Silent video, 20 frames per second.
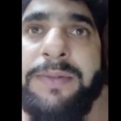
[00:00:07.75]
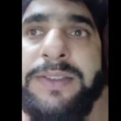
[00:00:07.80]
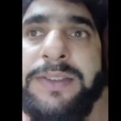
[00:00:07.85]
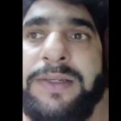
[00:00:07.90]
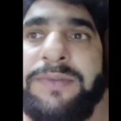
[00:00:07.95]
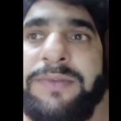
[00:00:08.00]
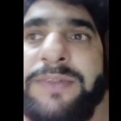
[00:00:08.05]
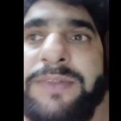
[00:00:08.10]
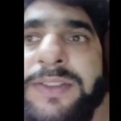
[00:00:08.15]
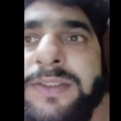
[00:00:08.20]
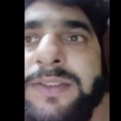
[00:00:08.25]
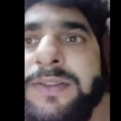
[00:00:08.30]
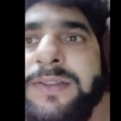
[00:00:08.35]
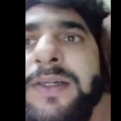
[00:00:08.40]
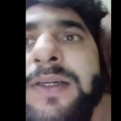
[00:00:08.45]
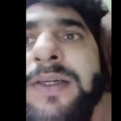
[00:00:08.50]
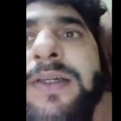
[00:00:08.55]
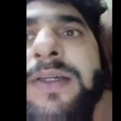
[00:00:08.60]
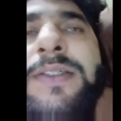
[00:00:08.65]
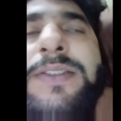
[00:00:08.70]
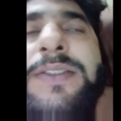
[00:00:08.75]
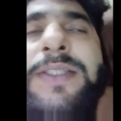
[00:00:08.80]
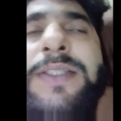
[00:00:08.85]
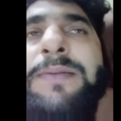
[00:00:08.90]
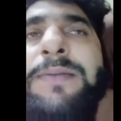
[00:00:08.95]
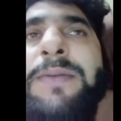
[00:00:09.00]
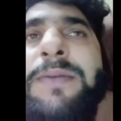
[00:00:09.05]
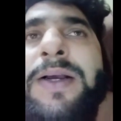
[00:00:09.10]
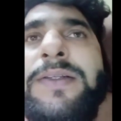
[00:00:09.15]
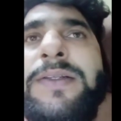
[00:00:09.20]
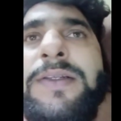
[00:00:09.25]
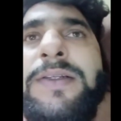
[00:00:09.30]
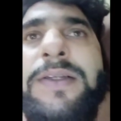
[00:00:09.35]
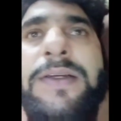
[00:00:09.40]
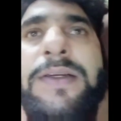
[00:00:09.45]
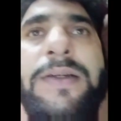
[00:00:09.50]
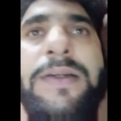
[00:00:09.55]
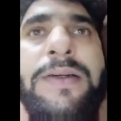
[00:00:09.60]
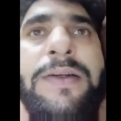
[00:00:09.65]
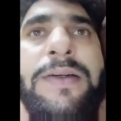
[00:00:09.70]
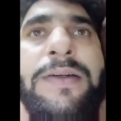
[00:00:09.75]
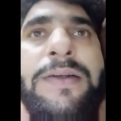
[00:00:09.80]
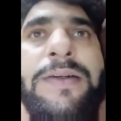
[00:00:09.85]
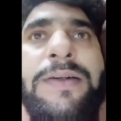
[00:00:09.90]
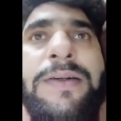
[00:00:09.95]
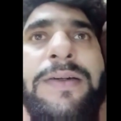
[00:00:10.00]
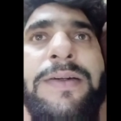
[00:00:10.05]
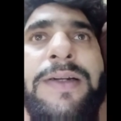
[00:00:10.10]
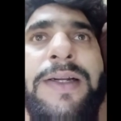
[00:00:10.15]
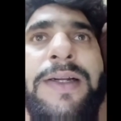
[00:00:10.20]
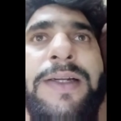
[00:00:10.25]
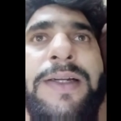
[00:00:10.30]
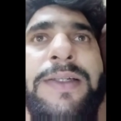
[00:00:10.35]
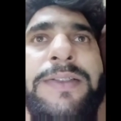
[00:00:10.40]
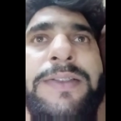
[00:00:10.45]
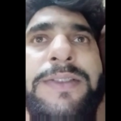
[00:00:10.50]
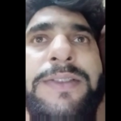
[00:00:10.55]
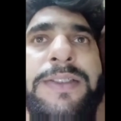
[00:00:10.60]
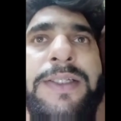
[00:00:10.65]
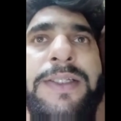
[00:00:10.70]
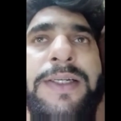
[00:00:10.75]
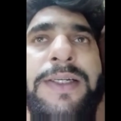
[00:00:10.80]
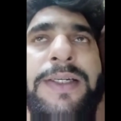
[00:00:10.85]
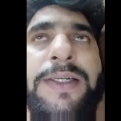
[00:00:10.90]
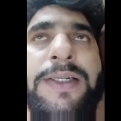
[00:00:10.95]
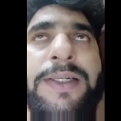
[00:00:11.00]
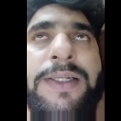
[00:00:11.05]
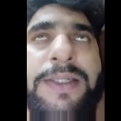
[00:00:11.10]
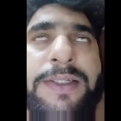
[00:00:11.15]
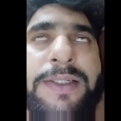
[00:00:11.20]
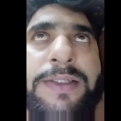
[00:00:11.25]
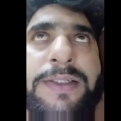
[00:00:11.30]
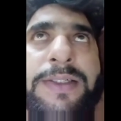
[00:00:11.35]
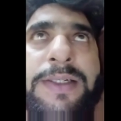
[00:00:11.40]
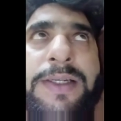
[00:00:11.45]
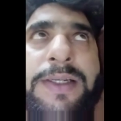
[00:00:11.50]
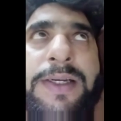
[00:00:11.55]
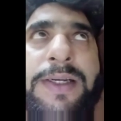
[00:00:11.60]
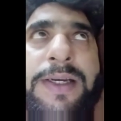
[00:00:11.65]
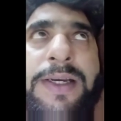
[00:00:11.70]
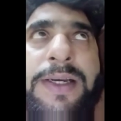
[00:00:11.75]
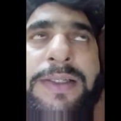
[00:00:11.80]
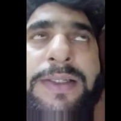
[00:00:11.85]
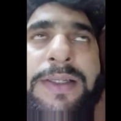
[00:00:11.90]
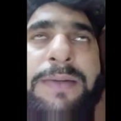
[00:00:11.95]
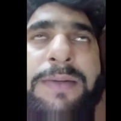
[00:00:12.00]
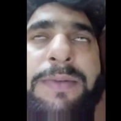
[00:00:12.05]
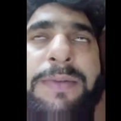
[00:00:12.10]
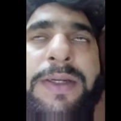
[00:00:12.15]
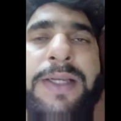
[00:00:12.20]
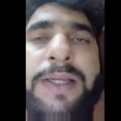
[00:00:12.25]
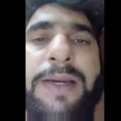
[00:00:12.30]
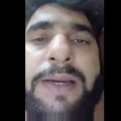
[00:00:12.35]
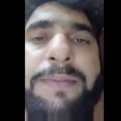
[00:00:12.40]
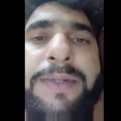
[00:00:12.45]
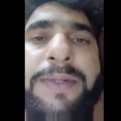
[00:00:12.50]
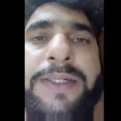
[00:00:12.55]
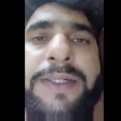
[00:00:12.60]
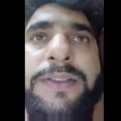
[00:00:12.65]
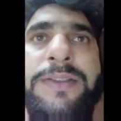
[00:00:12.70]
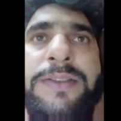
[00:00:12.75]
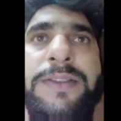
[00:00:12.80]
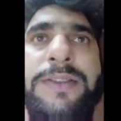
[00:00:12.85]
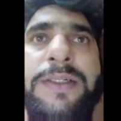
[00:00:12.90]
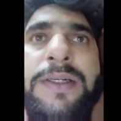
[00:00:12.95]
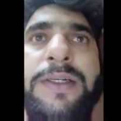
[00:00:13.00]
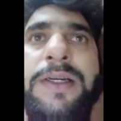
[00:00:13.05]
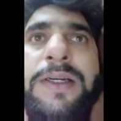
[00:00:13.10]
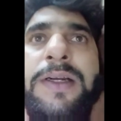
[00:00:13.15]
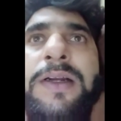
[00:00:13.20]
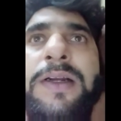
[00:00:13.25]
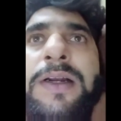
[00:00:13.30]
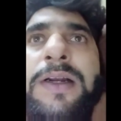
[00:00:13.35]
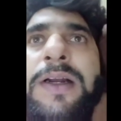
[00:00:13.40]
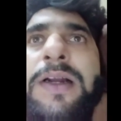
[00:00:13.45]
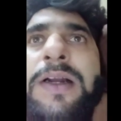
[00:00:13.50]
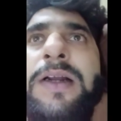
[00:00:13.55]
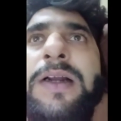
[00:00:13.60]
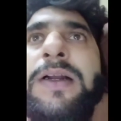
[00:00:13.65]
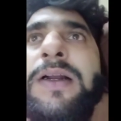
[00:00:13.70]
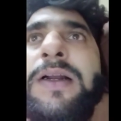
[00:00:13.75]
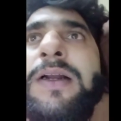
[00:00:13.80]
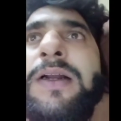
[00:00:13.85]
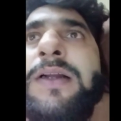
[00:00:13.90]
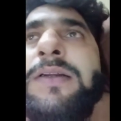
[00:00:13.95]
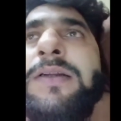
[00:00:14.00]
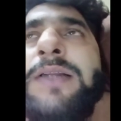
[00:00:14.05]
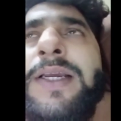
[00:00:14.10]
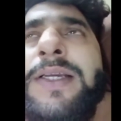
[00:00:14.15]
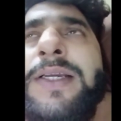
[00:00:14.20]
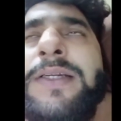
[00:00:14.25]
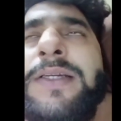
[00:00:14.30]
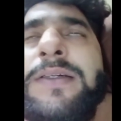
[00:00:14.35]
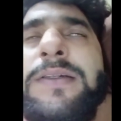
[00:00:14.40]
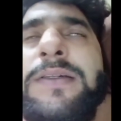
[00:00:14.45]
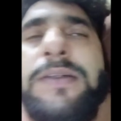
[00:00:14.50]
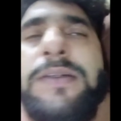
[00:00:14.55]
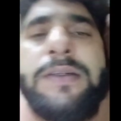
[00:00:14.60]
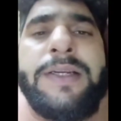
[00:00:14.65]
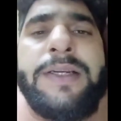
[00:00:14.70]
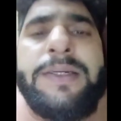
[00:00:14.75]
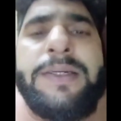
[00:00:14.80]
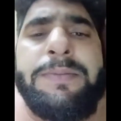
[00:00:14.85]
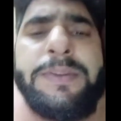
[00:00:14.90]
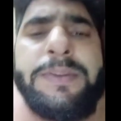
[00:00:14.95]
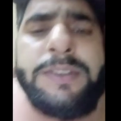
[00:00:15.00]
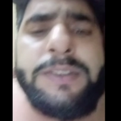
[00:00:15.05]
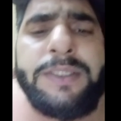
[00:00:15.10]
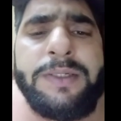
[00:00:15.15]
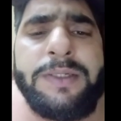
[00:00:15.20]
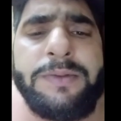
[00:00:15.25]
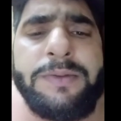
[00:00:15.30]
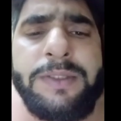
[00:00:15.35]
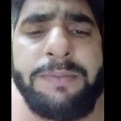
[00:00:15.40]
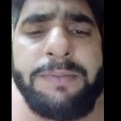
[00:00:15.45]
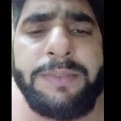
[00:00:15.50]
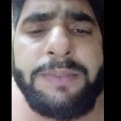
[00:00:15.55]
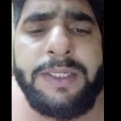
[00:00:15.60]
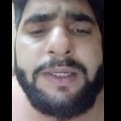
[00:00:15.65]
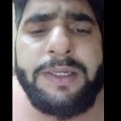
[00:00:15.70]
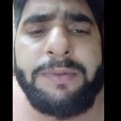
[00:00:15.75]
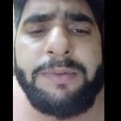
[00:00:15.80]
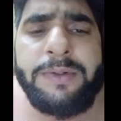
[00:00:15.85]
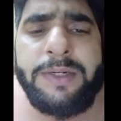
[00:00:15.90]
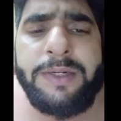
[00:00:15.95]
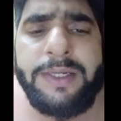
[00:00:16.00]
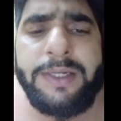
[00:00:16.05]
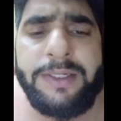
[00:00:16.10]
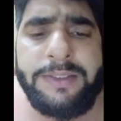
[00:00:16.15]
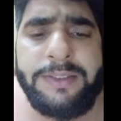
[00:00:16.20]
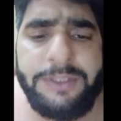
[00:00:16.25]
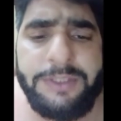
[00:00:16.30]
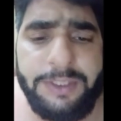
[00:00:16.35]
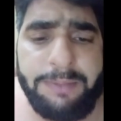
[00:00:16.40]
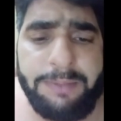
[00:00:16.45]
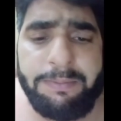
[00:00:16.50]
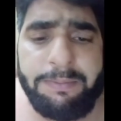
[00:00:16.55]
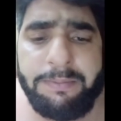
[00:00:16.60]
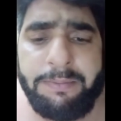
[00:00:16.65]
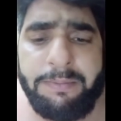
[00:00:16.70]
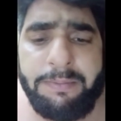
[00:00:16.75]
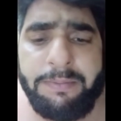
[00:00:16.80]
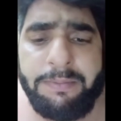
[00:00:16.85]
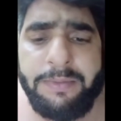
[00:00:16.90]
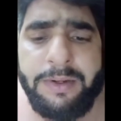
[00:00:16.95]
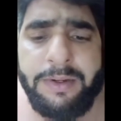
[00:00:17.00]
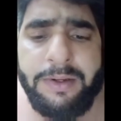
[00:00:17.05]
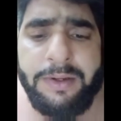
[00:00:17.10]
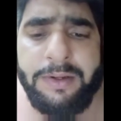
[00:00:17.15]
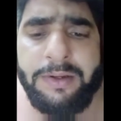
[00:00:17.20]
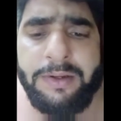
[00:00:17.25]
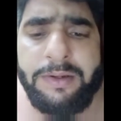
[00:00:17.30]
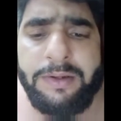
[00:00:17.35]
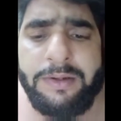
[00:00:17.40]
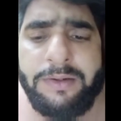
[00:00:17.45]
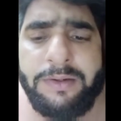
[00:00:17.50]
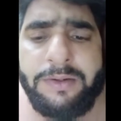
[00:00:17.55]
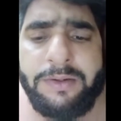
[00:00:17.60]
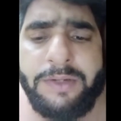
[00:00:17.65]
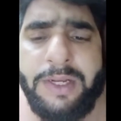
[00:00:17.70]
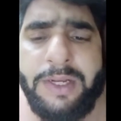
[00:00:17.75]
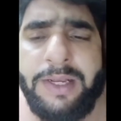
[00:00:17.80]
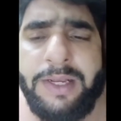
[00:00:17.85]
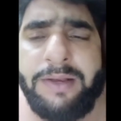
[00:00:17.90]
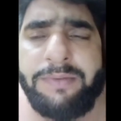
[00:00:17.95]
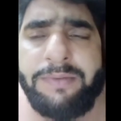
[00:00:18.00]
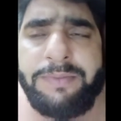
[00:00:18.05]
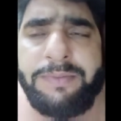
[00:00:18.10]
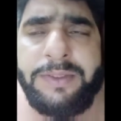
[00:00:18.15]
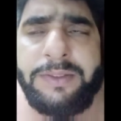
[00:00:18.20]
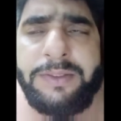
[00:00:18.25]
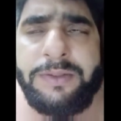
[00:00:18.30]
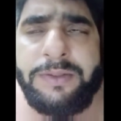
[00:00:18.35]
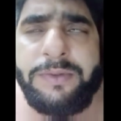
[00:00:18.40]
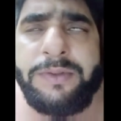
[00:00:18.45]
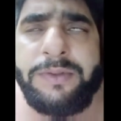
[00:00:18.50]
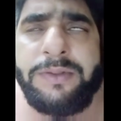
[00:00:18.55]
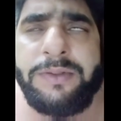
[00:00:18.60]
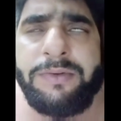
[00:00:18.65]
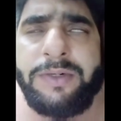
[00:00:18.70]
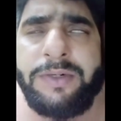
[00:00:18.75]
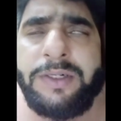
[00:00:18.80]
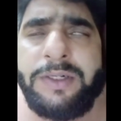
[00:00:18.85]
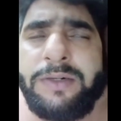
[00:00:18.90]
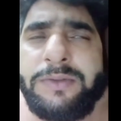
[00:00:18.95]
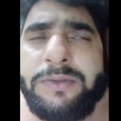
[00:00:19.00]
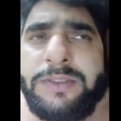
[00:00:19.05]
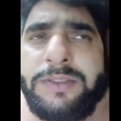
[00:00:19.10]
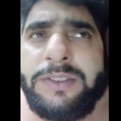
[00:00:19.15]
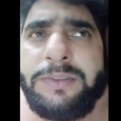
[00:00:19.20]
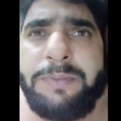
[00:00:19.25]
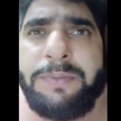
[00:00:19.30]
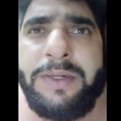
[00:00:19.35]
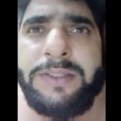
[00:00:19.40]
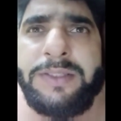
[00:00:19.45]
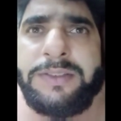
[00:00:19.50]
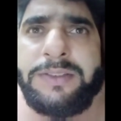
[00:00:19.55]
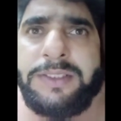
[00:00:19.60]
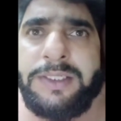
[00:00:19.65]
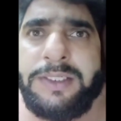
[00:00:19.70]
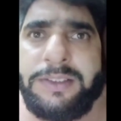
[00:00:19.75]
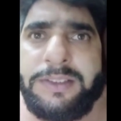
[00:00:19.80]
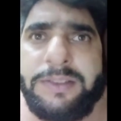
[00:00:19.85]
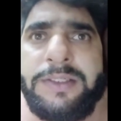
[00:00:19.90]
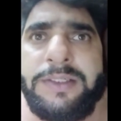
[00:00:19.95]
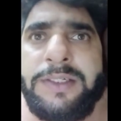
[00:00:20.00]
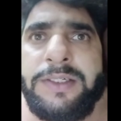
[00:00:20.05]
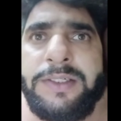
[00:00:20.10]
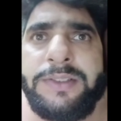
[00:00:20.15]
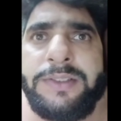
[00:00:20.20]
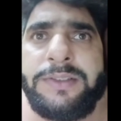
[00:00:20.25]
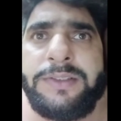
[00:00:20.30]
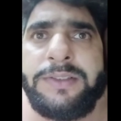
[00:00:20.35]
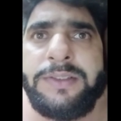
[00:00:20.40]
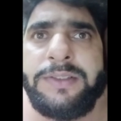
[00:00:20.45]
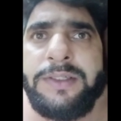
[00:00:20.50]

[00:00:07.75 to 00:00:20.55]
is Salman. I stay in Hyderabad Abbots. Let me say you something about the team. I have been doing the workshop since past 6 years.